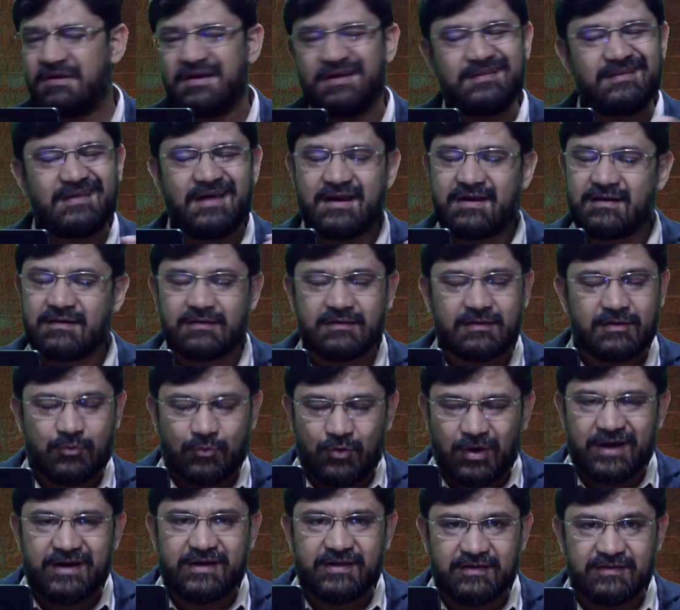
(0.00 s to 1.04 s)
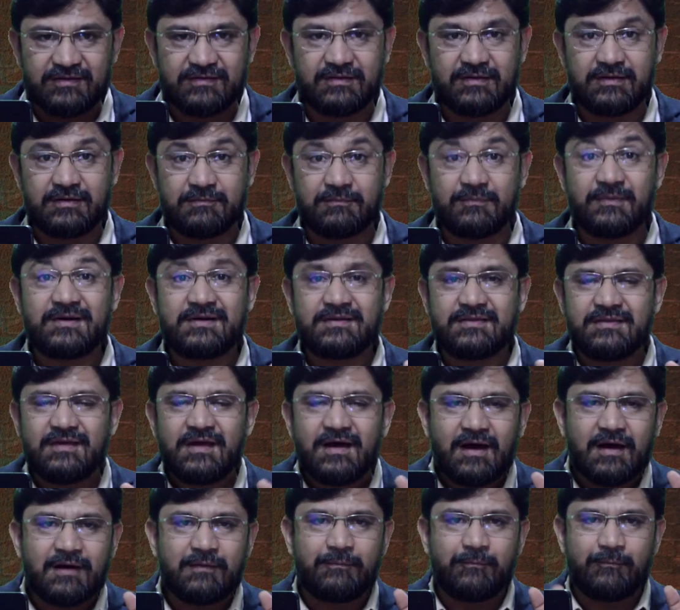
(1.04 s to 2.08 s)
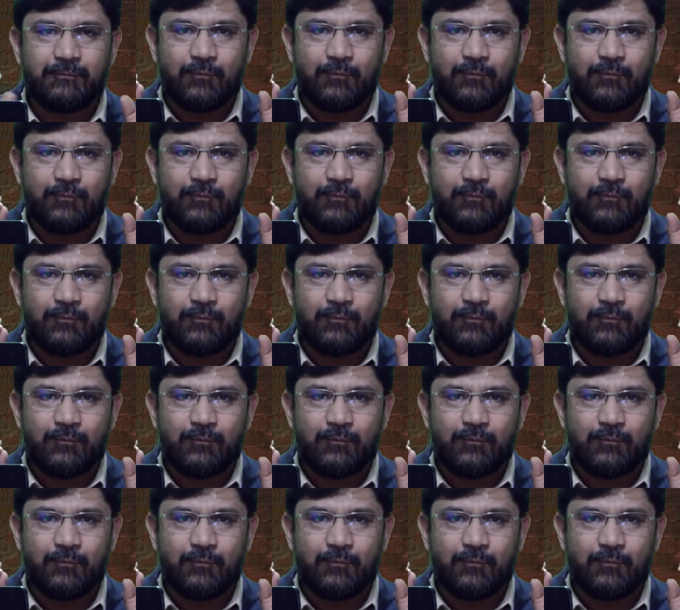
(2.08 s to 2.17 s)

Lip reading: They're quite easy, but they are